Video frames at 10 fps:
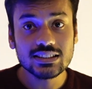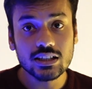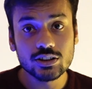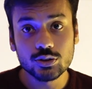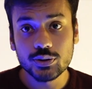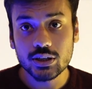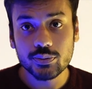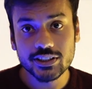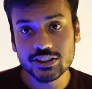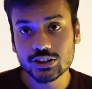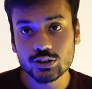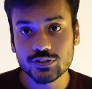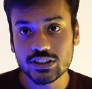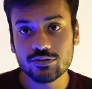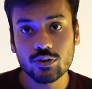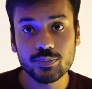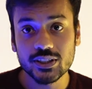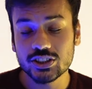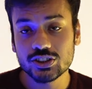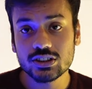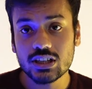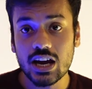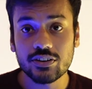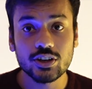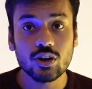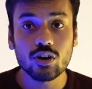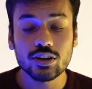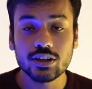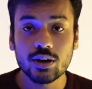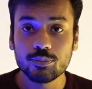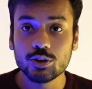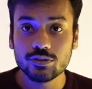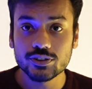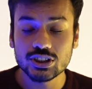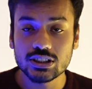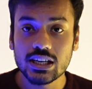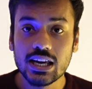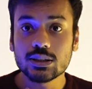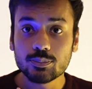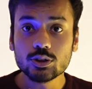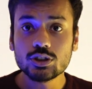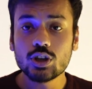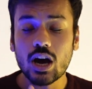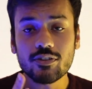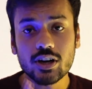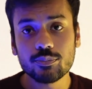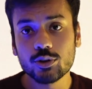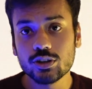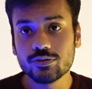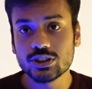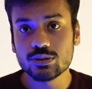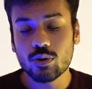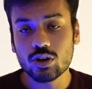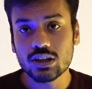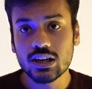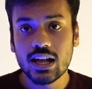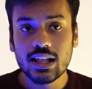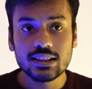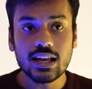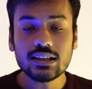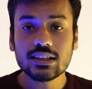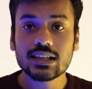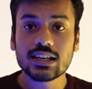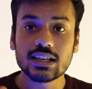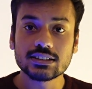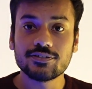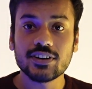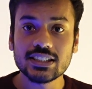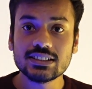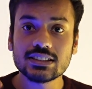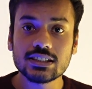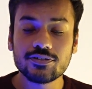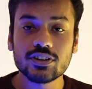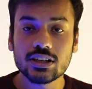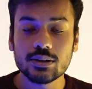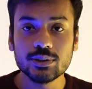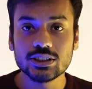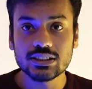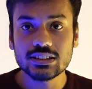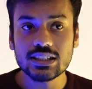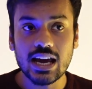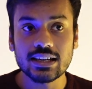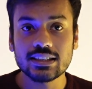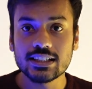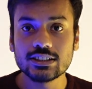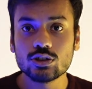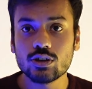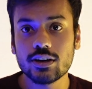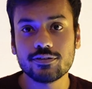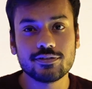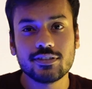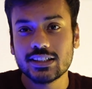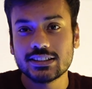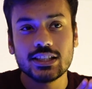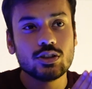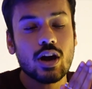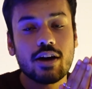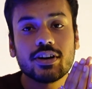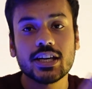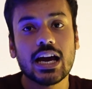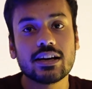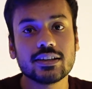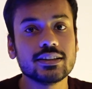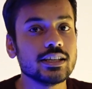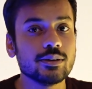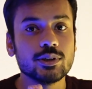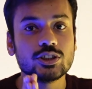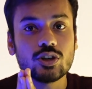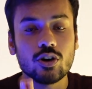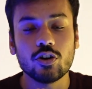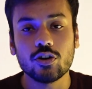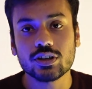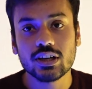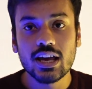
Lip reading: are the two equations you've seen for precision and recall in computer vision. Suppose you have a computer vision model that classifies different images and tells you if, let's say, you have a cat in the image or not.